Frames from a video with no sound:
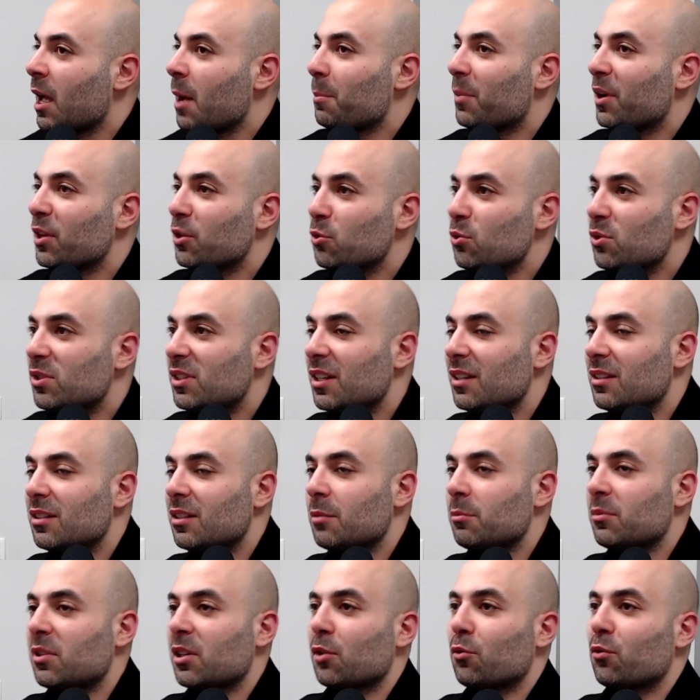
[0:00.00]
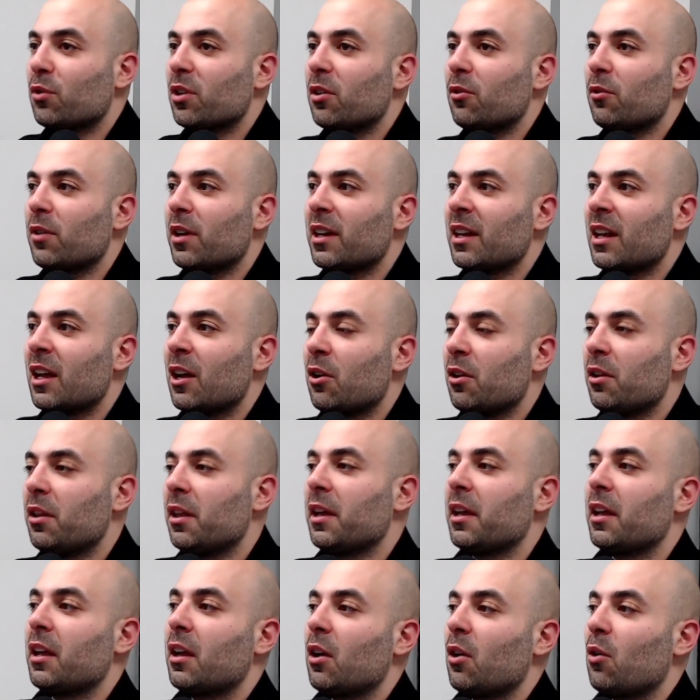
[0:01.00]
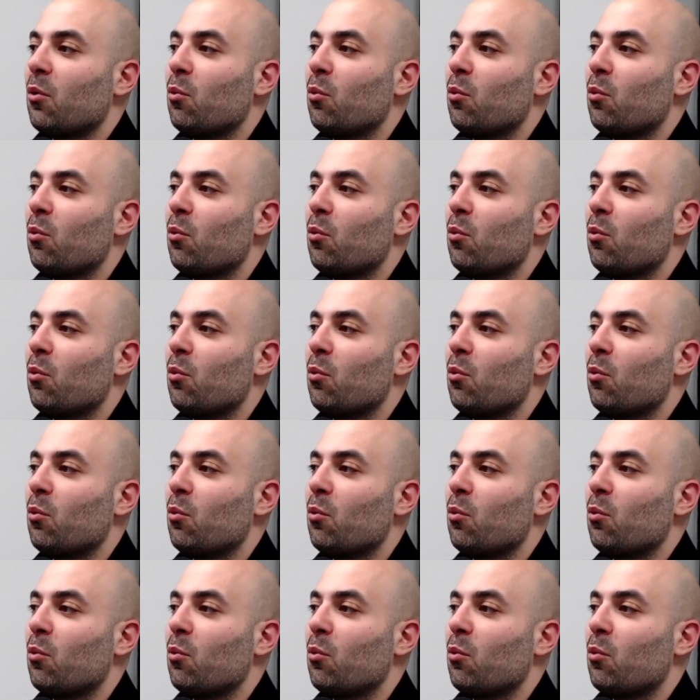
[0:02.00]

But you said something real right now, like,